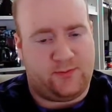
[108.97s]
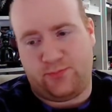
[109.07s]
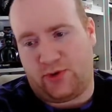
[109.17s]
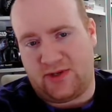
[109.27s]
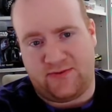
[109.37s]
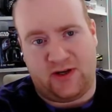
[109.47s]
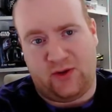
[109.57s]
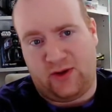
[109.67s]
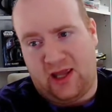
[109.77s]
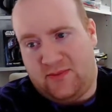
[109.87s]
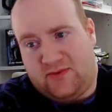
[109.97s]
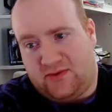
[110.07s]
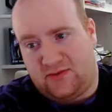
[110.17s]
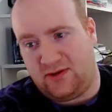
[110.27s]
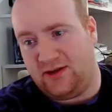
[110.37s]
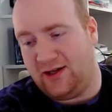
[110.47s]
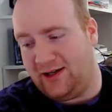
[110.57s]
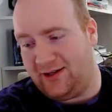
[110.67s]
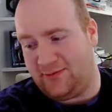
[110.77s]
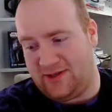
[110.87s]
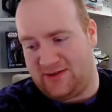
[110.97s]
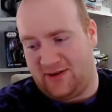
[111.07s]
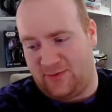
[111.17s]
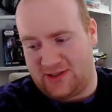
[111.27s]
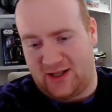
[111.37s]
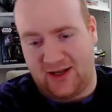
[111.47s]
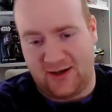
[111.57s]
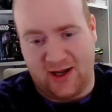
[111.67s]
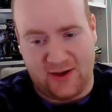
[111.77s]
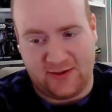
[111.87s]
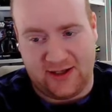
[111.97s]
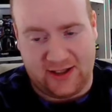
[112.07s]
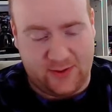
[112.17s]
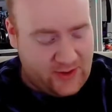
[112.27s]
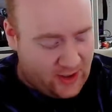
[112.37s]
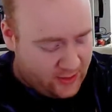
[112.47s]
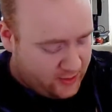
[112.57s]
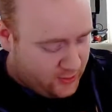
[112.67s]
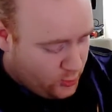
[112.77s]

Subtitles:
Pretty much video games was all I'd think about.